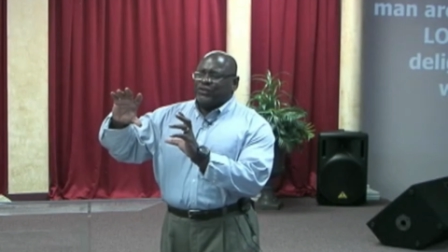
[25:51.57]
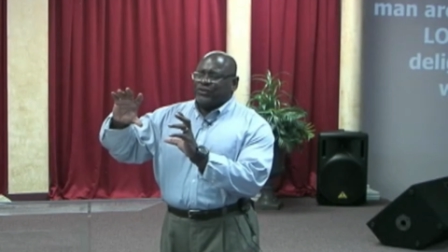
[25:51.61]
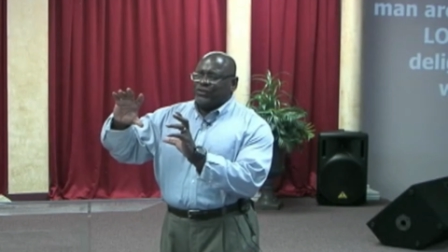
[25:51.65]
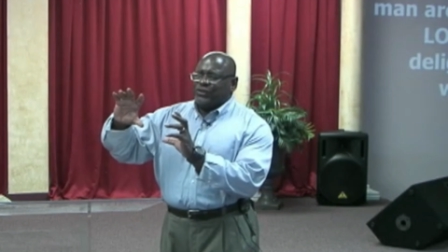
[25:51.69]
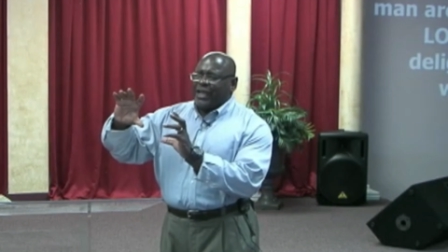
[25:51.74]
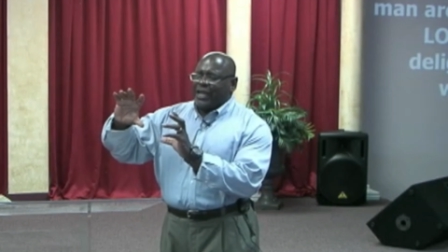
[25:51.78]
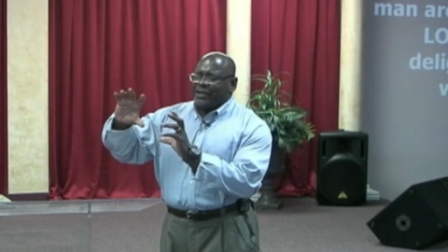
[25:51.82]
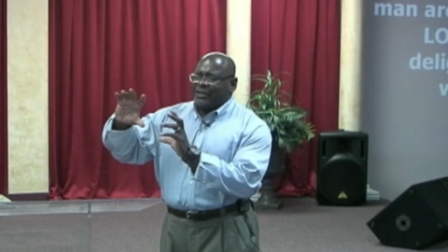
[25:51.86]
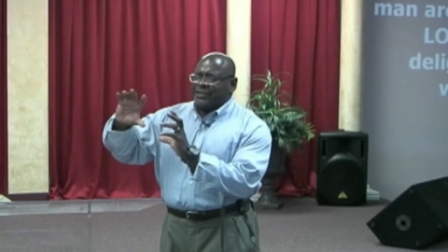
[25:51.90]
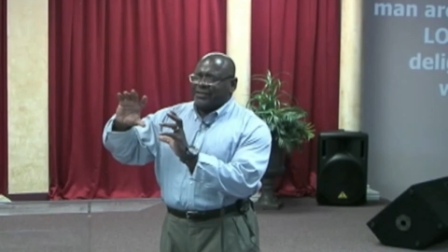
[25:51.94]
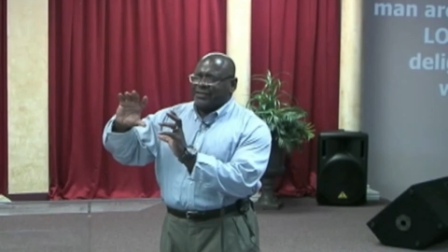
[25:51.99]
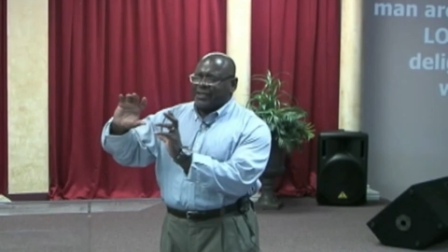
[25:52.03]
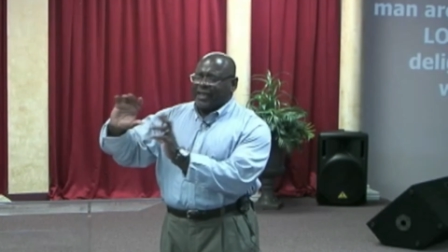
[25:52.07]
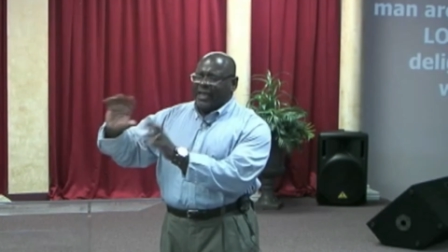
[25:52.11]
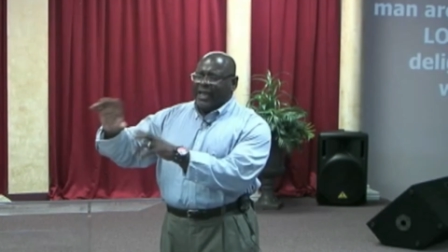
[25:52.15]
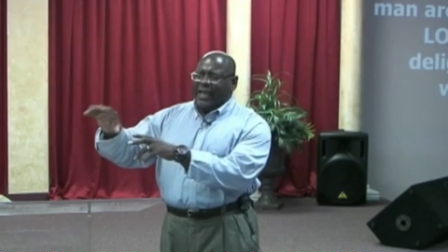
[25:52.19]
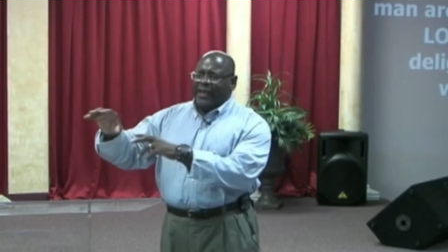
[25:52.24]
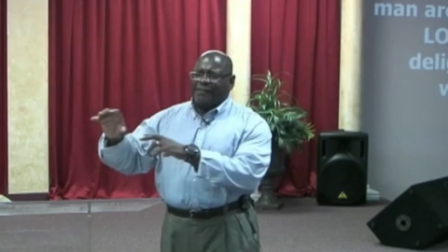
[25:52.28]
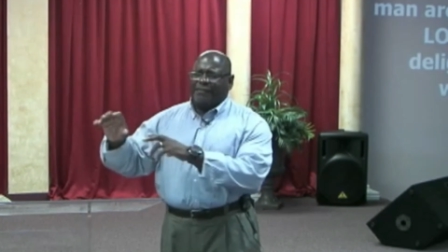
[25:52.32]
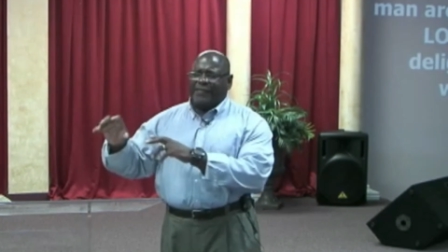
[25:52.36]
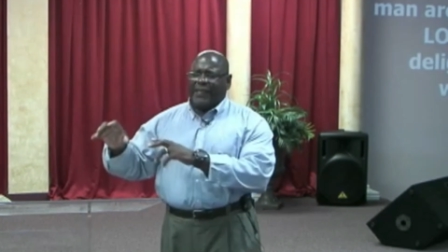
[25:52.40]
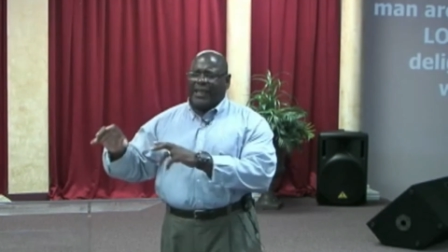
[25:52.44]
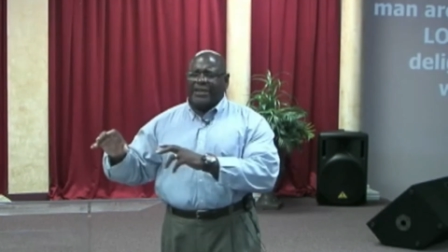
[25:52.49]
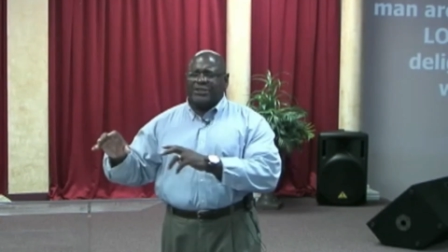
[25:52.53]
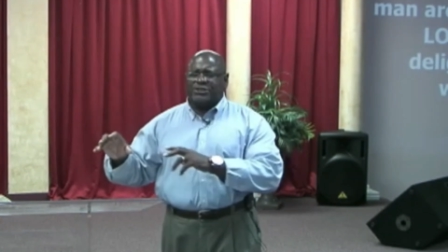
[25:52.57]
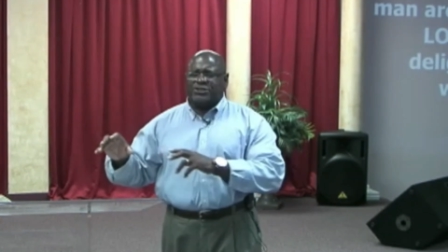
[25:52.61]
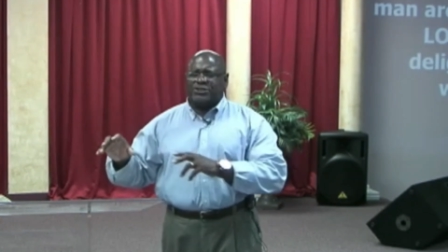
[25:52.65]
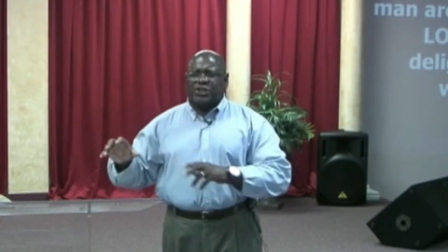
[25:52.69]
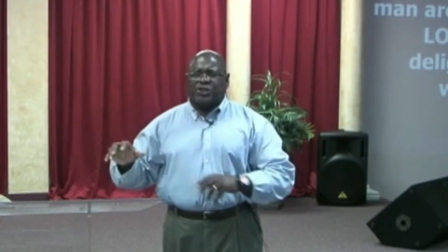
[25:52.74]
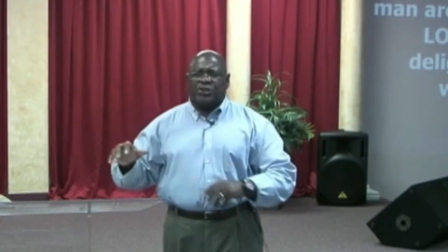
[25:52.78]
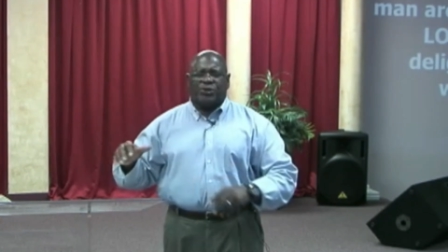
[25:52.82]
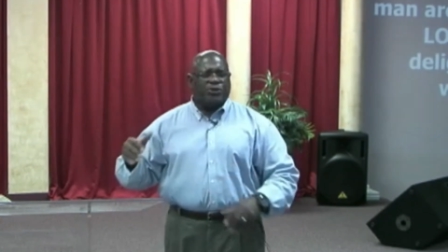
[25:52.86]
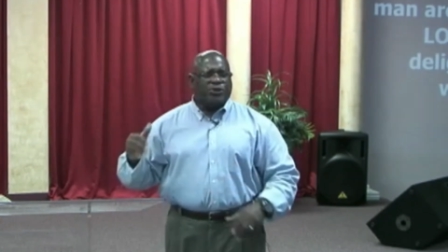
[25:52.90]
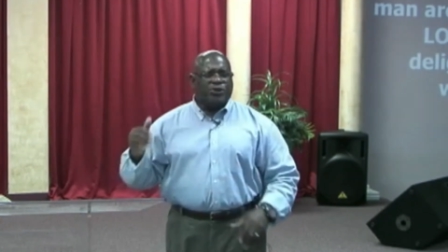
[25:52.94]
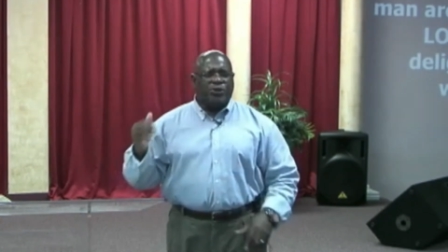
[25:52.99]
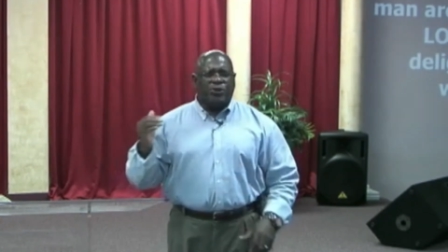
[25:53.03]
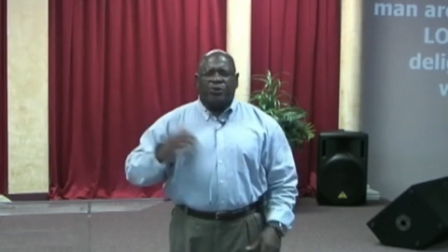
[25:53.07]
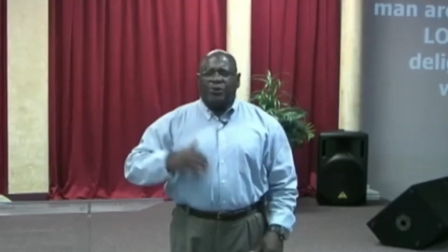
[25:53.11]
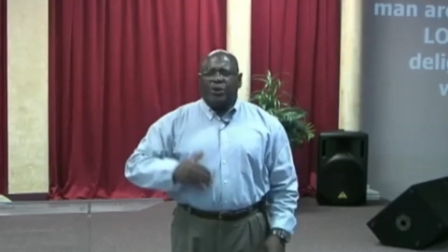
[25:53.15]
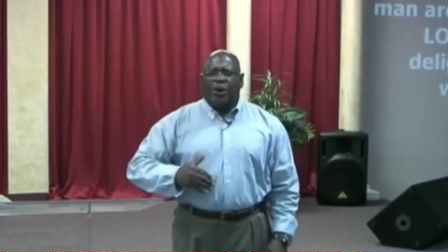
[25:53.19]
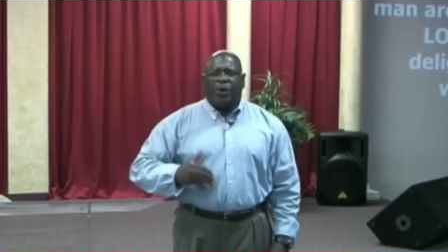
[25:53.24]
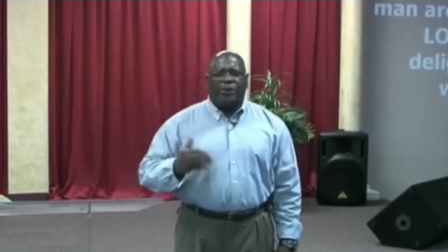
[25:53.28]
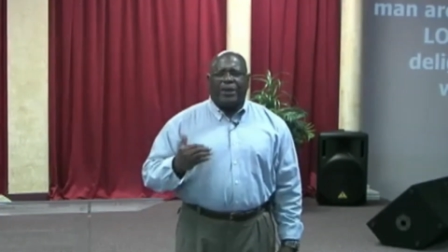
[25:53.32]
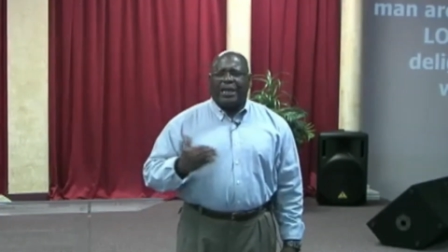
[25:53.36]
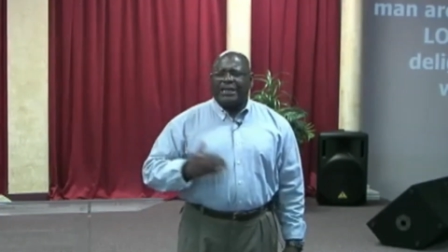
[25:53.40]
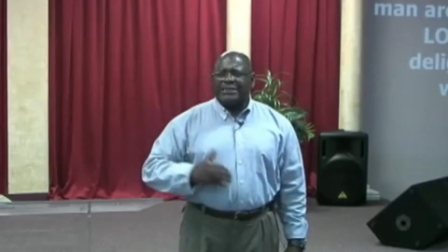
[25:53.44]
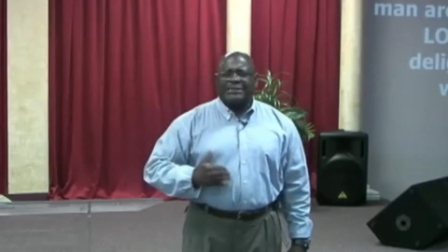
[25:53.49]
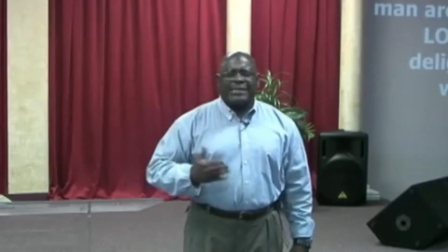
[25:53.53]
they are saying things to you. You
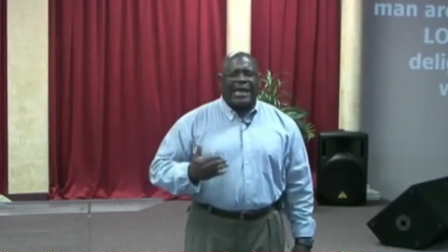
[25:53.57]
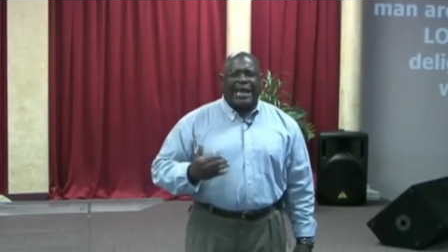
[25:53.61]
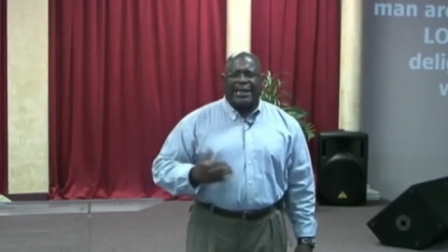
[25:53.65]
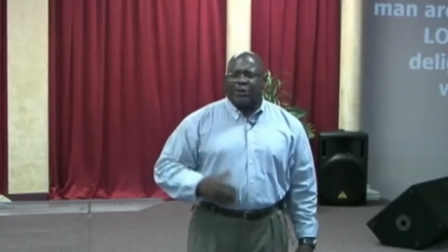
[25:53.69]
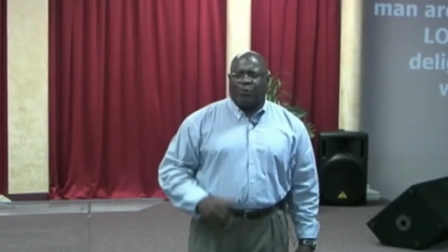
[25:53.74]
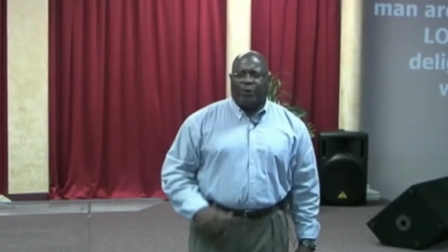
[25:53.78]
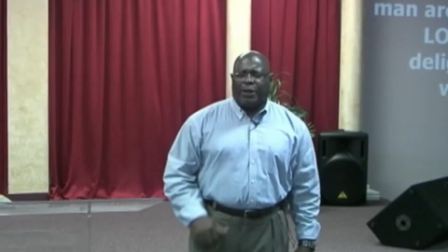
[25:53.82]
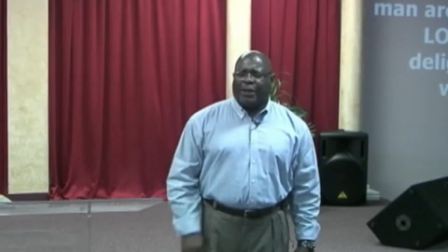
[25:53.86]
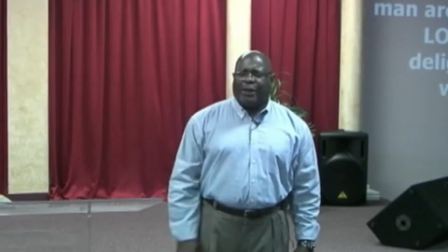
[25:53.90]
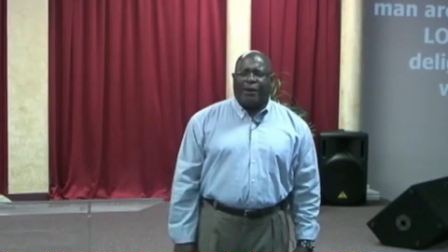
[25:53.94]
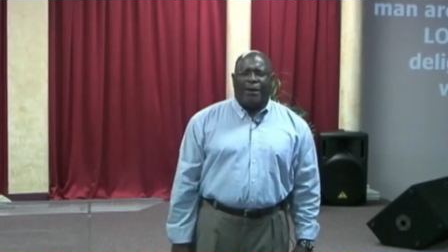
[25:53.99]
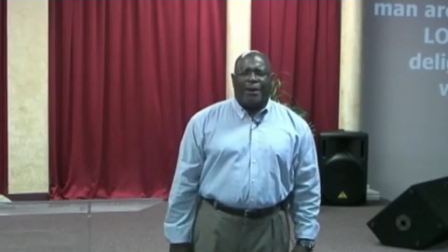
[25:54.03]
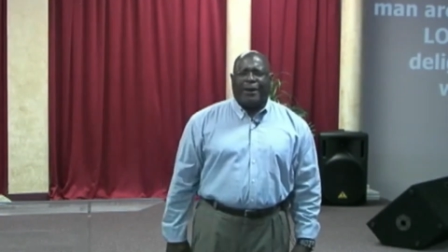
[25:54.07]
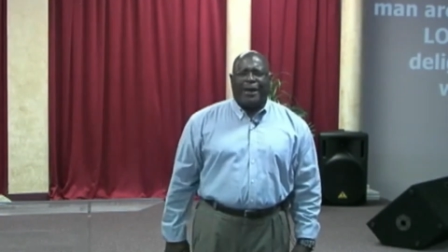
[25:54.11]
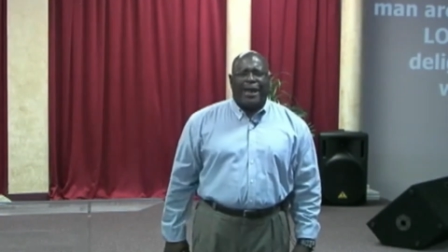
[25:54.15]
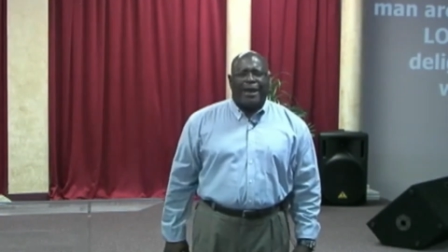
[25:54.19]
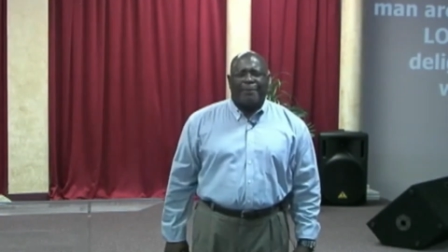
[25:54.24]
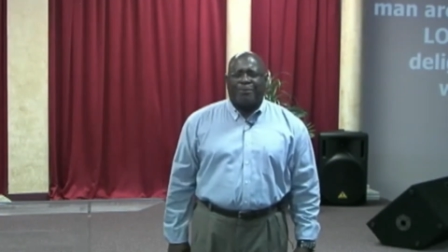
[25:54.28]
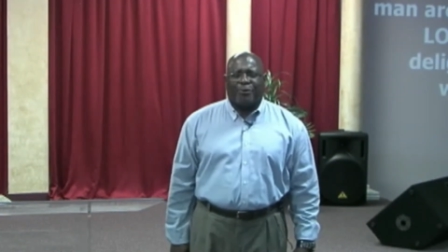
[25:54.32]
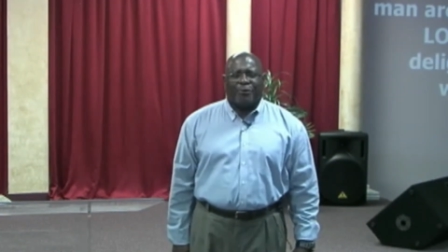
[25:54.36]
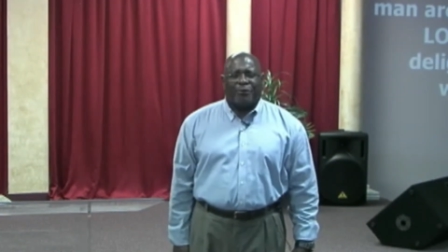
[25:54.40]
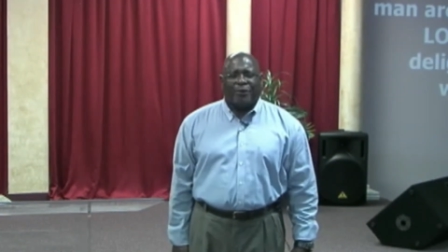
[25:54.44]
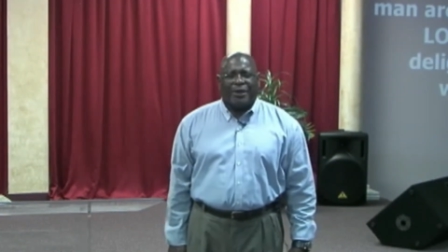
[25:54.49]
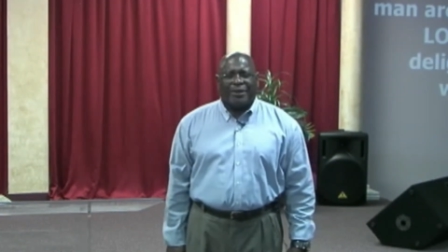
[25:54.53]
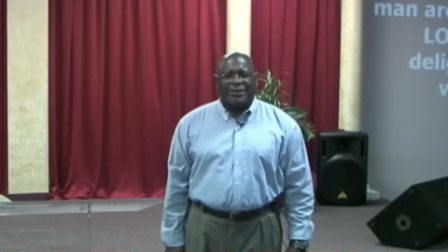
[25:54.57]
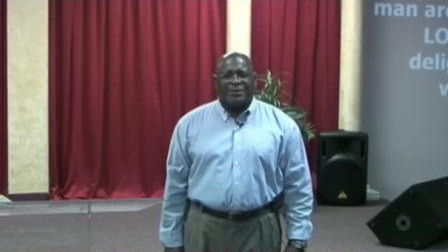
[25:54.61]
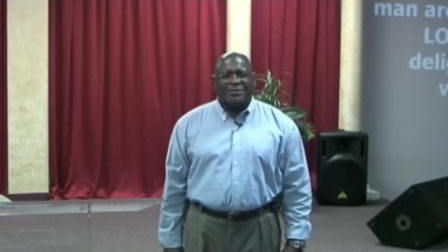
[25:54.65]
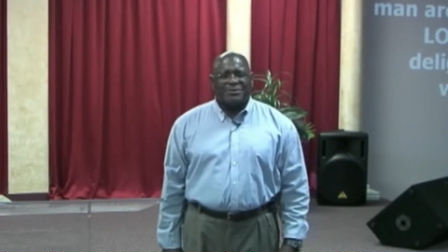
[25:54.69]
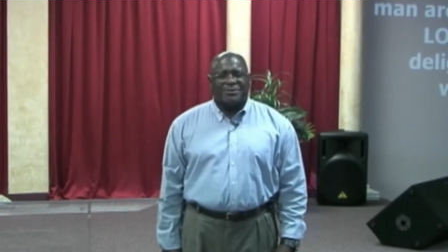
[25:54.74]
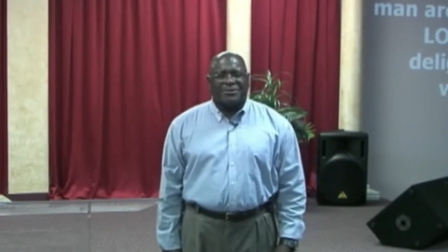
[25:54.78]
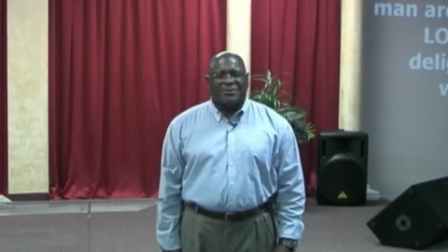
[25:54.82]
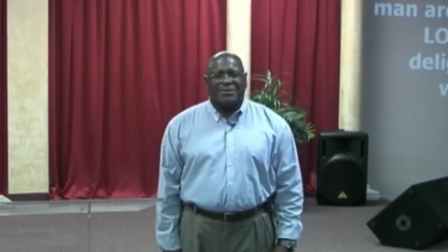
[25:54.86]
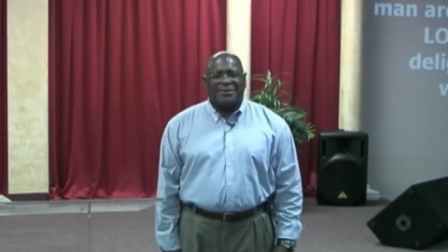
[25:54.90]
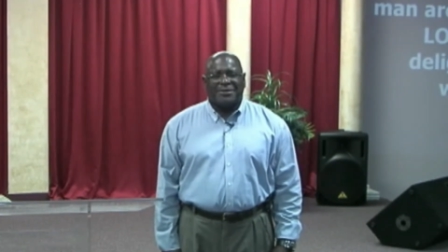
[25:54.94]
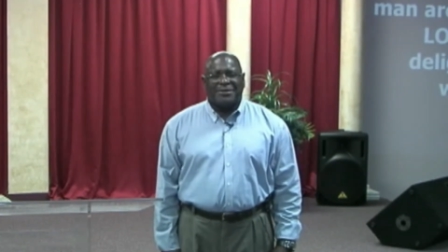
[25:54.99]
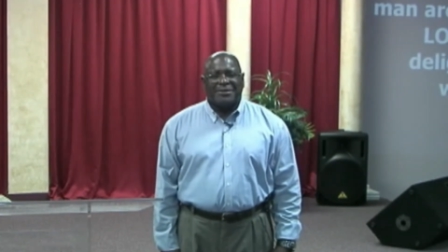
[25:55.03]
know, that's not the way God operates.